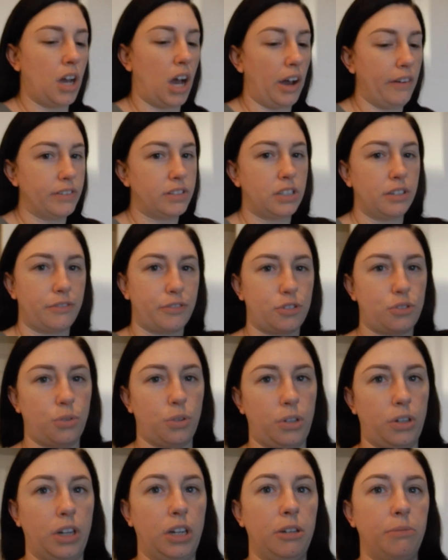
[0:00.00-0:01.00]
Obviously for
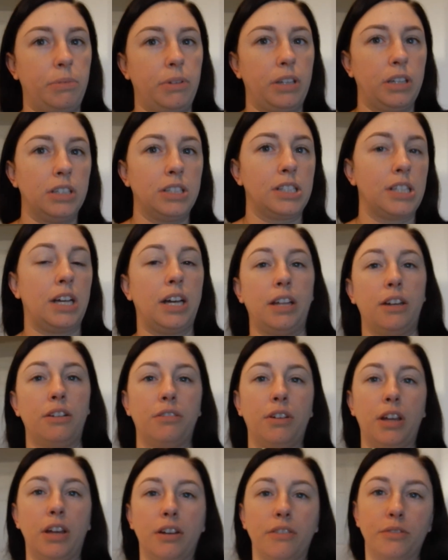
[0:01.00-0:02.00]
store credit because I
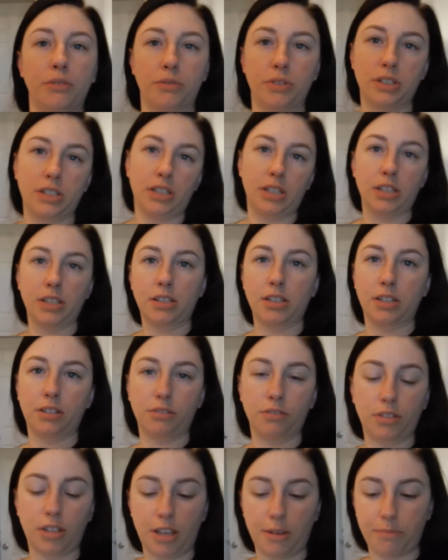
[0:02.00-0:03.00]
don't have the receipts. I
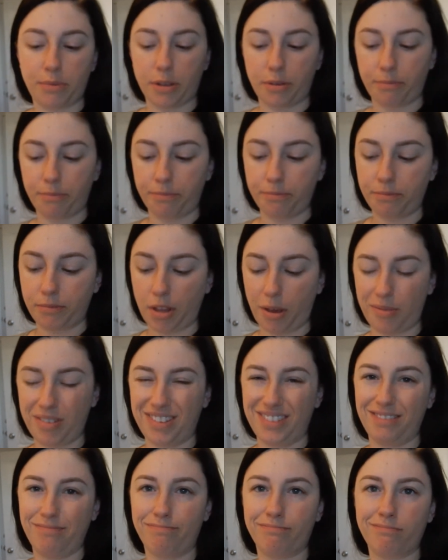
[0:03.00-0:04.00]
don't keep them. I
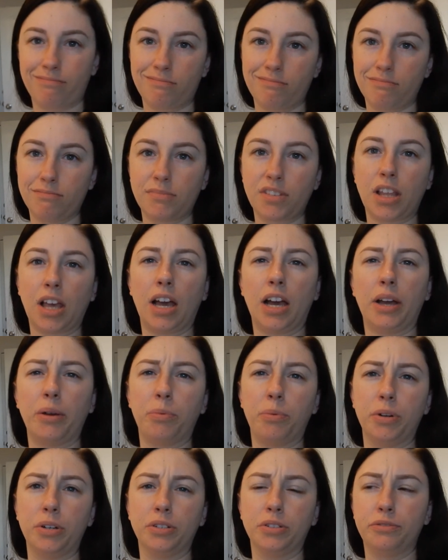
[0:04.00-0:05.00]
mean, I
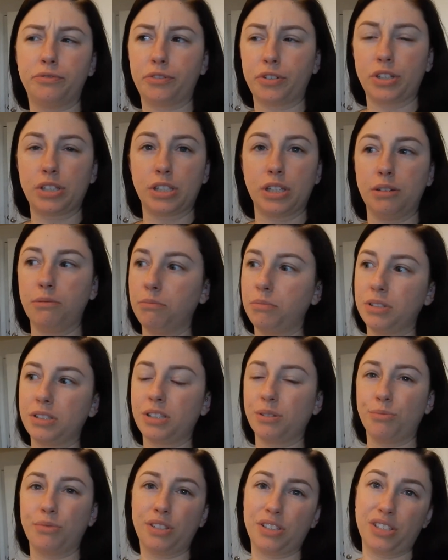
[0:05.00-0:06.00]
will for some, but
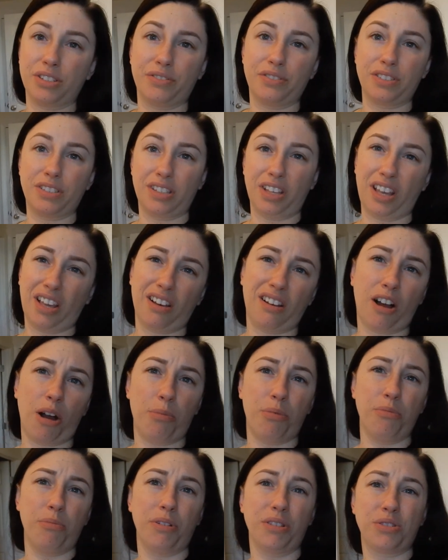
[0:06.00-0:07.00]
some of the stuff is like a
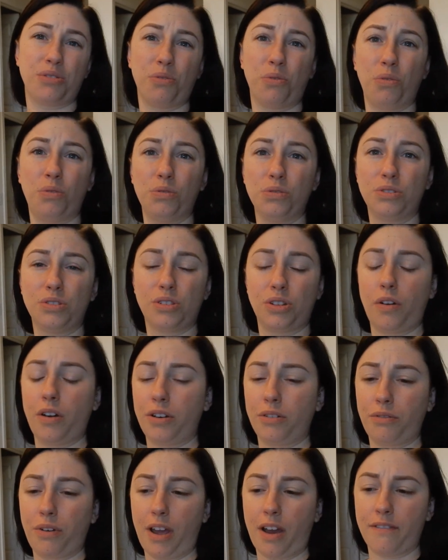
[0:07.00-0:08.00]
couple months old, so
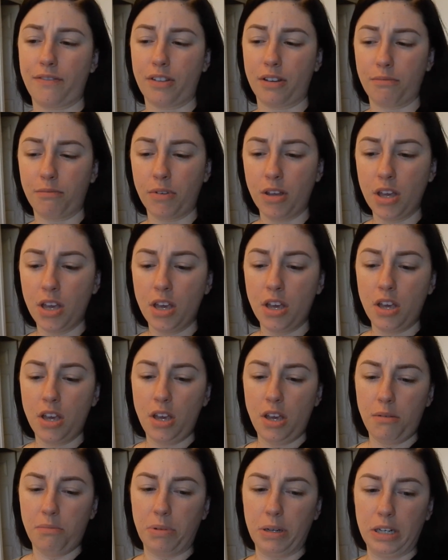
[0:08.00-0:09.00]
I don't have them.
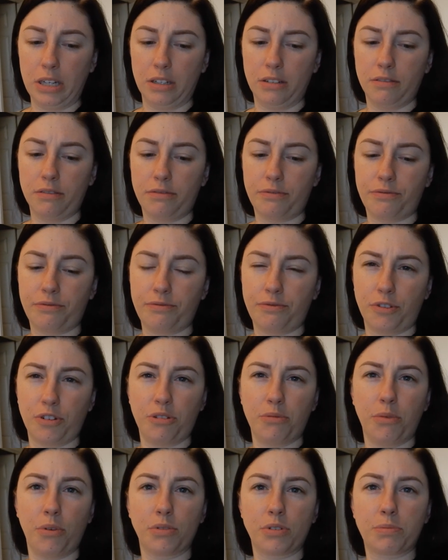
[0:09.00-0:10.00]
But for
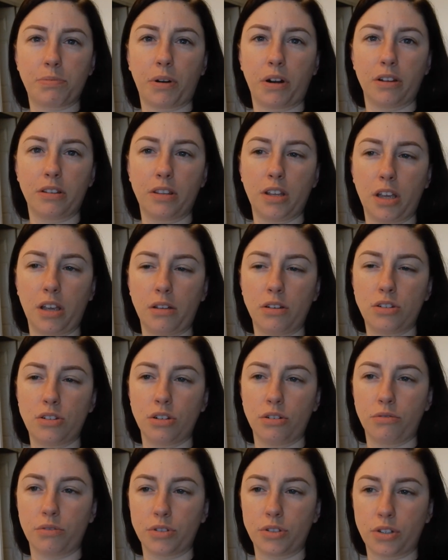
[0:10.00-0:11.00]
the most part, they
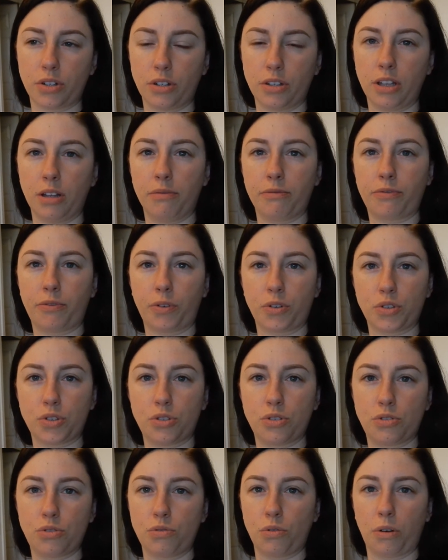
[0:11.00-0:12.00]
should return them for
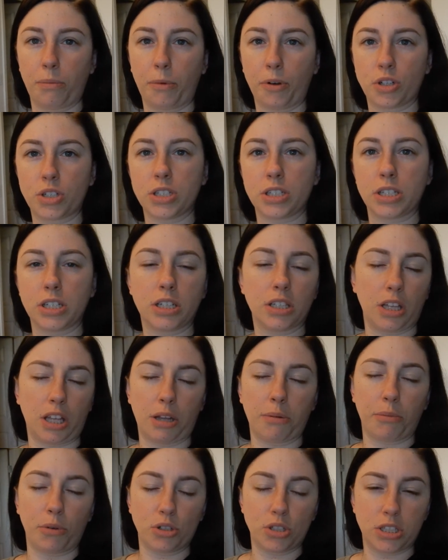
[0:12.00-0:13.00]
store merchandise,
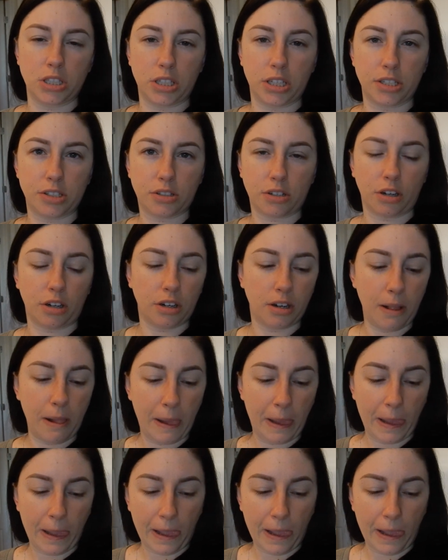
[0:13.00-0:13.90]
like a merchandise card.